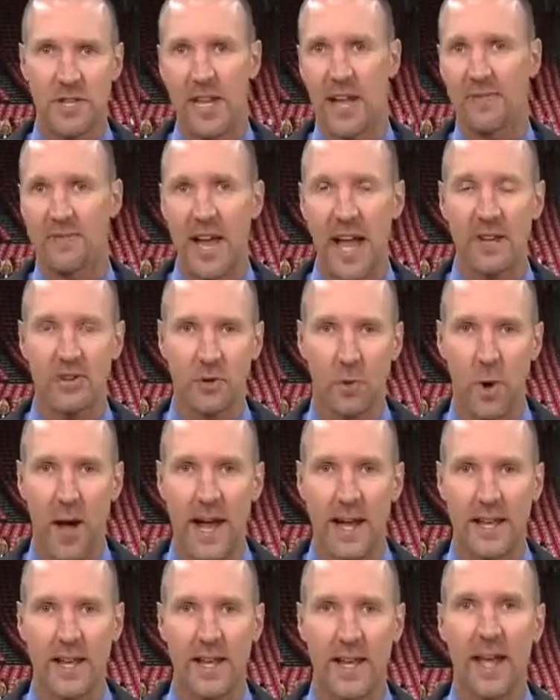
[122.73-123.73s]
and they've got
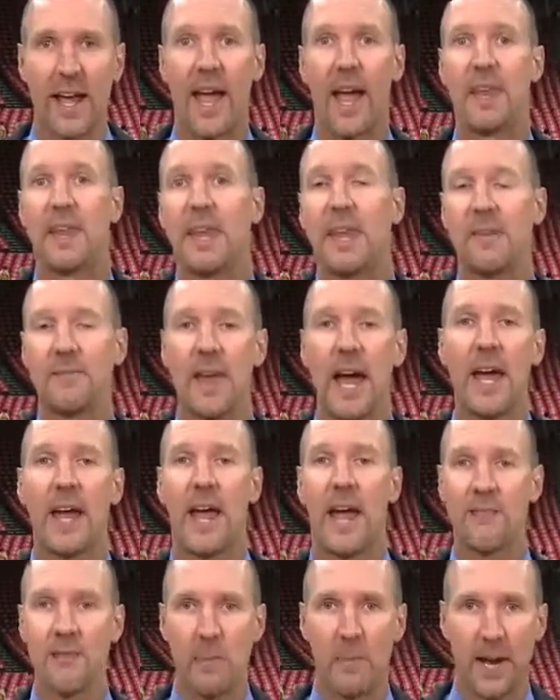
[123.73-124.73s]
Dwight, and then they've got
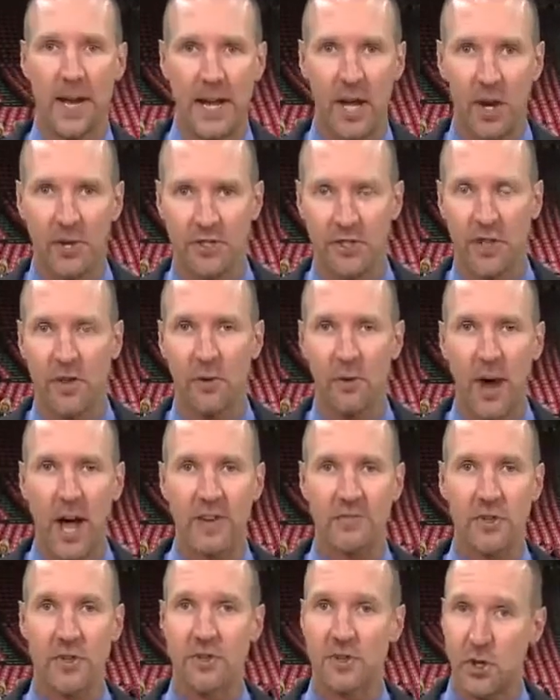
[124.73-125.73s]
everybody else on the
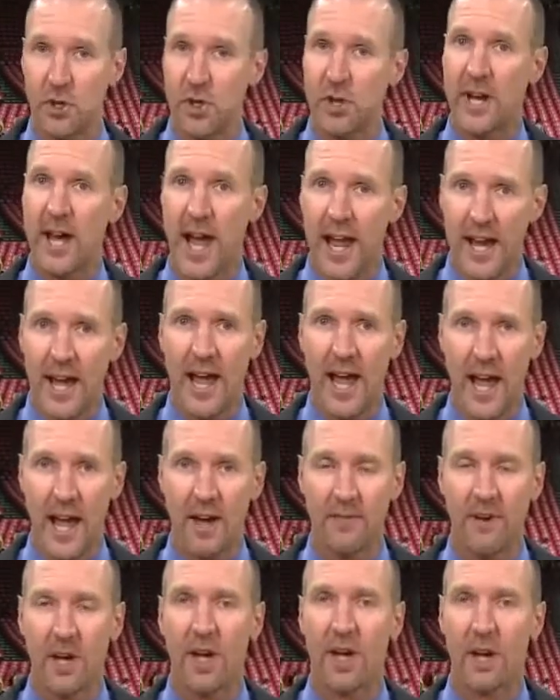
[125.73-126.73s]
roster. So you've got to
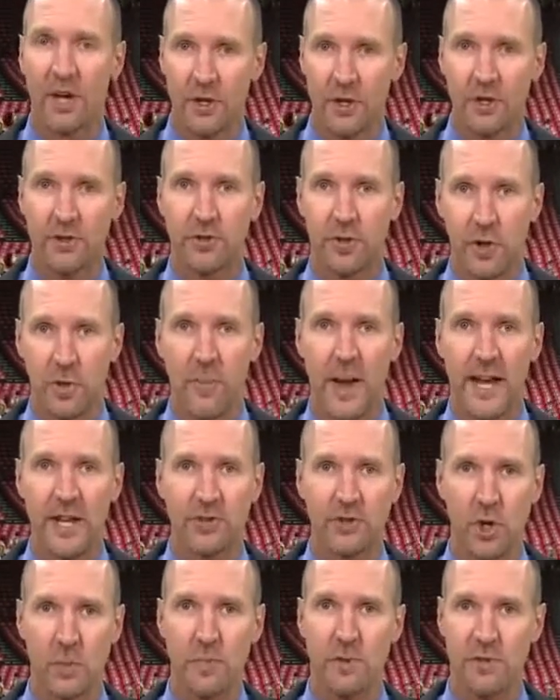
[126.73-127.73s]
have your two main
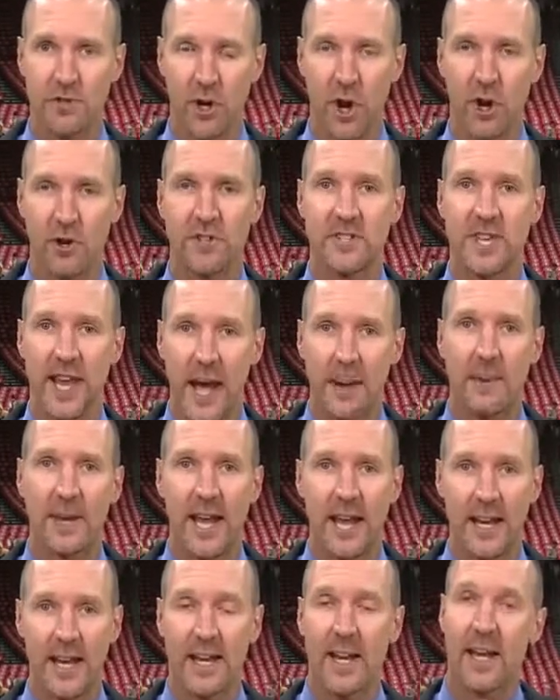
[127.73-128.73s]
superstars
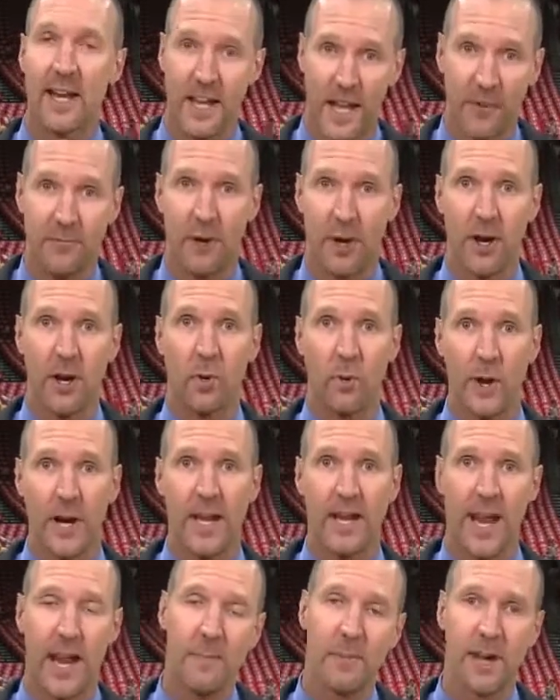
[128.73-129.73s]
dominating if you're going to win
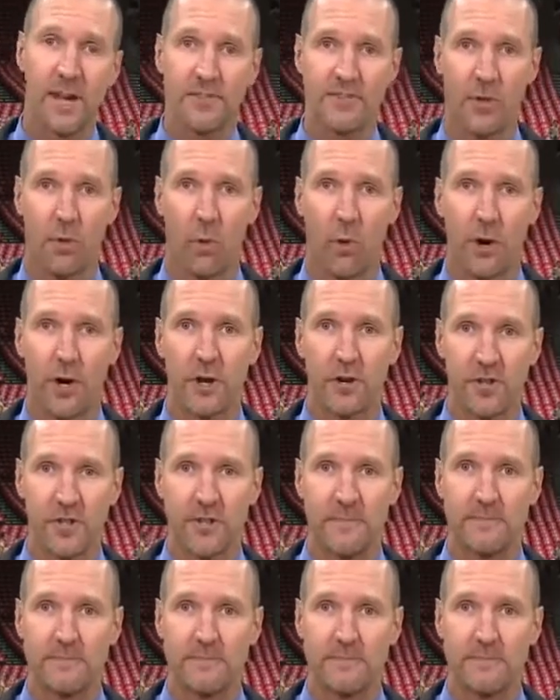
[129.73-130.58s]
a game against the Warriors.